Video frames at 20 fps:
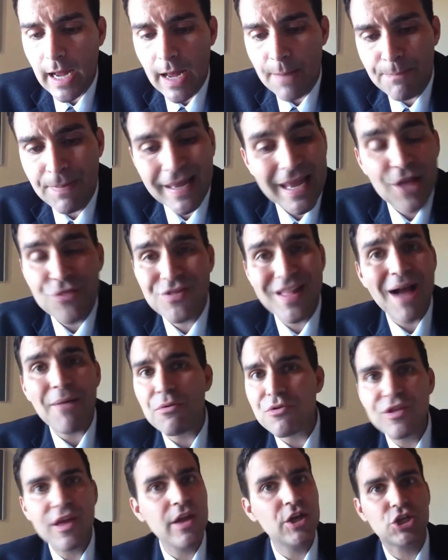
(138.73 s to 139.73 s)
because that
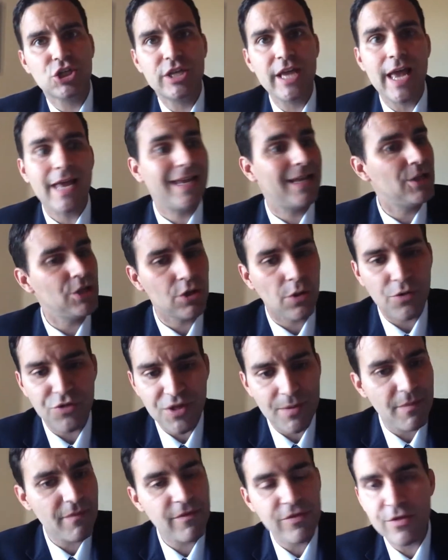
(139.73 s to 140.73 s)
was his shtick. And,
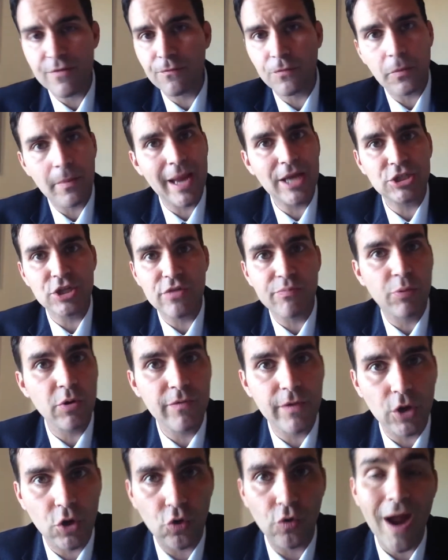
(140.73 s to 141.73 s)
some of his information's
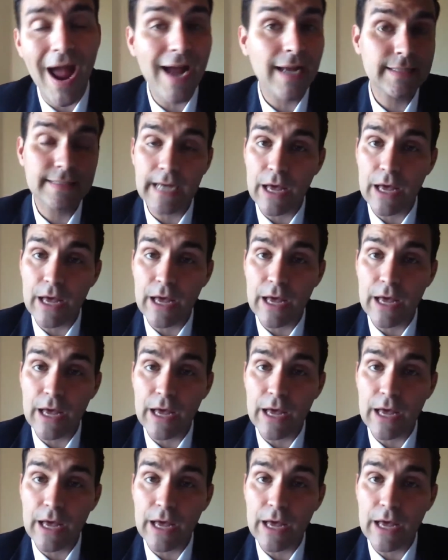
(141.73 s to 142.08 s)
proven correct,